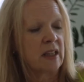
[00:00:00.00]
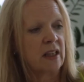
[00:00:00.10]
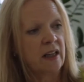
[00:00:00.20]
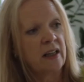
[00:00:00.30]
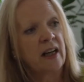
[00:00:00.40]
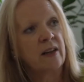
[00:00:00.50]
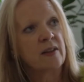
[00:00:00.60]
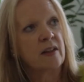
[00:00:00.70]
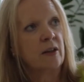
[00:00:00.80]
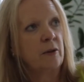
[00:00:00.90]
Learn how
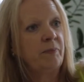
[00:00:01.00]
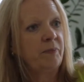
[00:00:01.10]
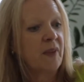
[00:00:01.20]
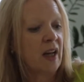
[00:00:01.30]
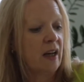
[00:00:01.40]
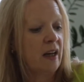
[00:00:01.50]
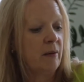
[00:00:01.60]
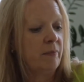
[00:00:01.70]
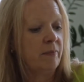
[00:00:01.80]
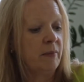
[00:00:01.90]
to
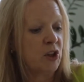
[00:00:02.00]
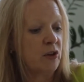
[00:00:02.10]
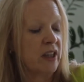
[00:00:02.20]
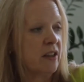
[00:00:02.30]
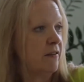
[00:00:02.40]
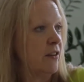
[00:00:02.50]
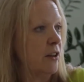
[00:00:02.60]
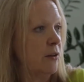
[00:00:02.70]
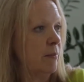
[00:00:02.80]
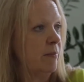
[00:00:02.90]
moderate a
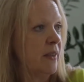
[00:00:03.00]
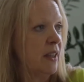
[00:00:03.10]
forum,